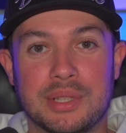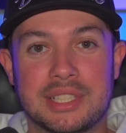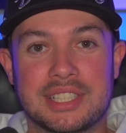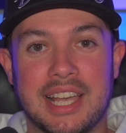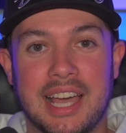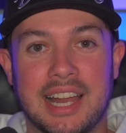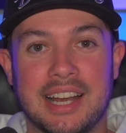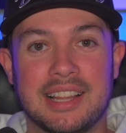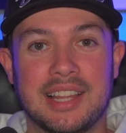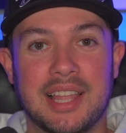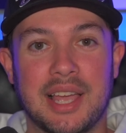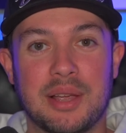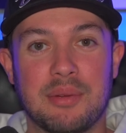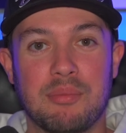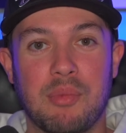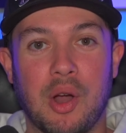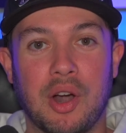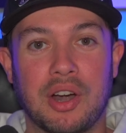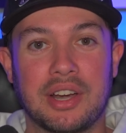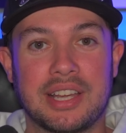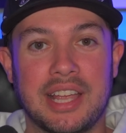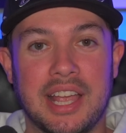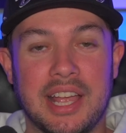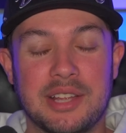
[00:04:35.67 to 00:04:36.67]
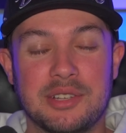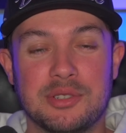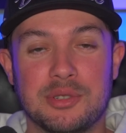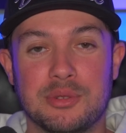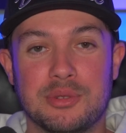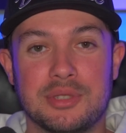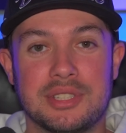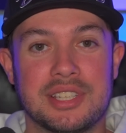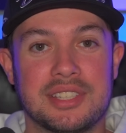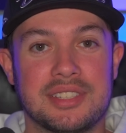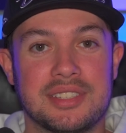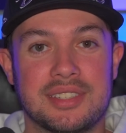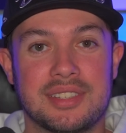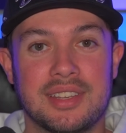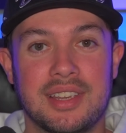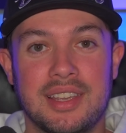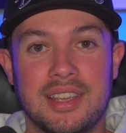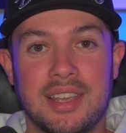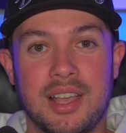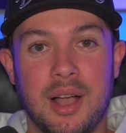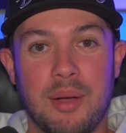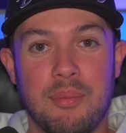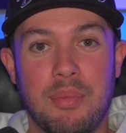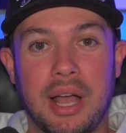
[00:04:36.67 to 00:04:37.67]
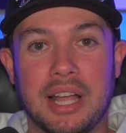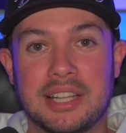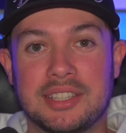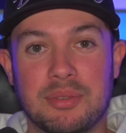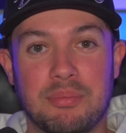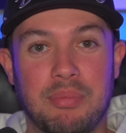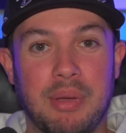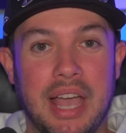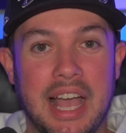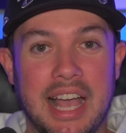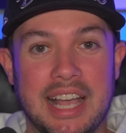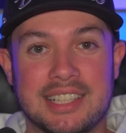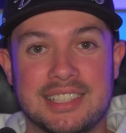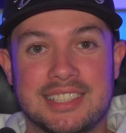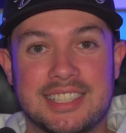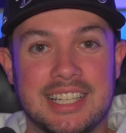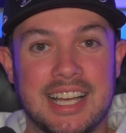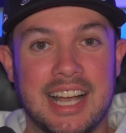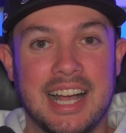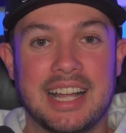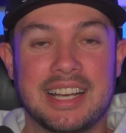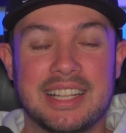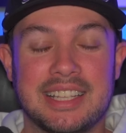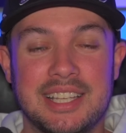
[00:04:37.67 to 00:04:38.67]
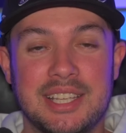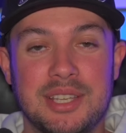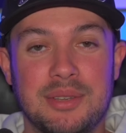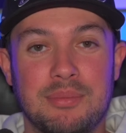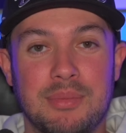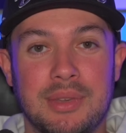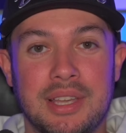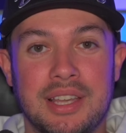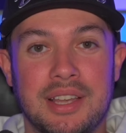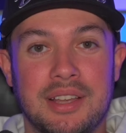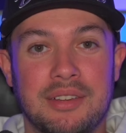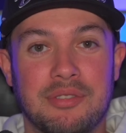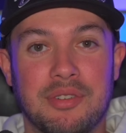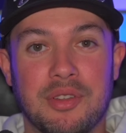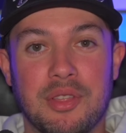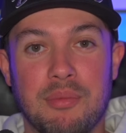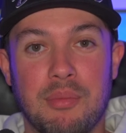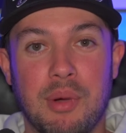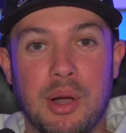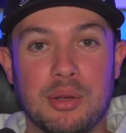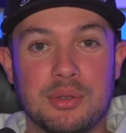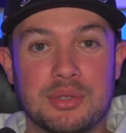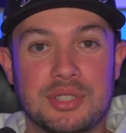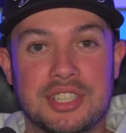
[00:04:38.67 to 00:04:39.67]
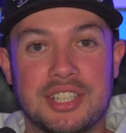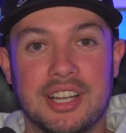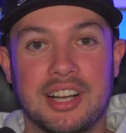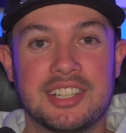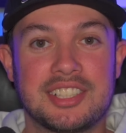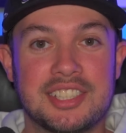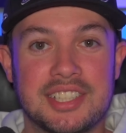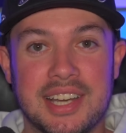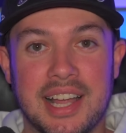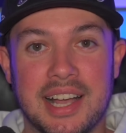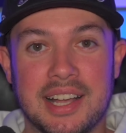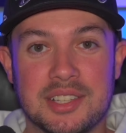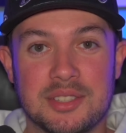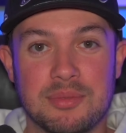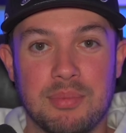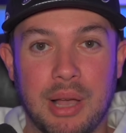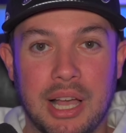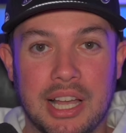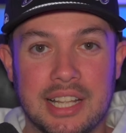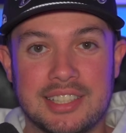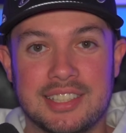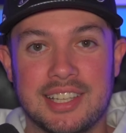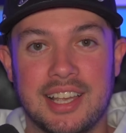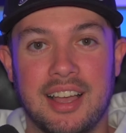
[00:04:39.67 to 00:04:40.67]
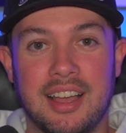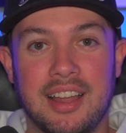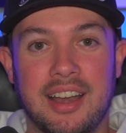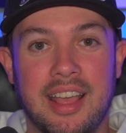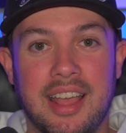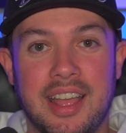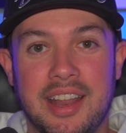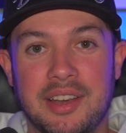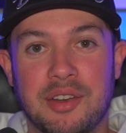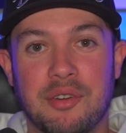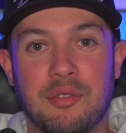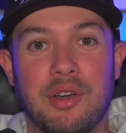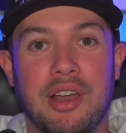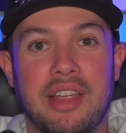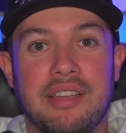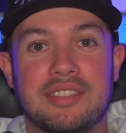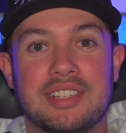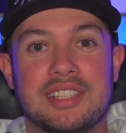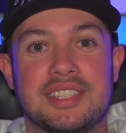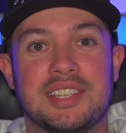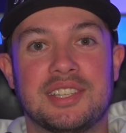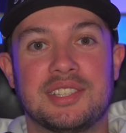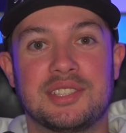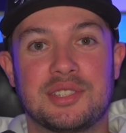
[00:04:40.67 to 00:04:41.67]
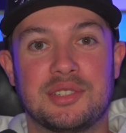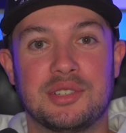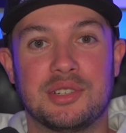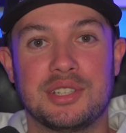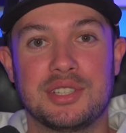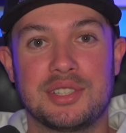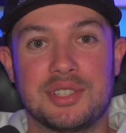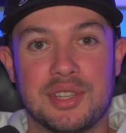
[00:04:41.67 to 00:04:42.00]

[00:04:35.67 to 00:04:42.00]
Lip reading: It's kind of like Mark Andrews is about to pass Todd Heap for the most touchdowns by tight end in Ravens history.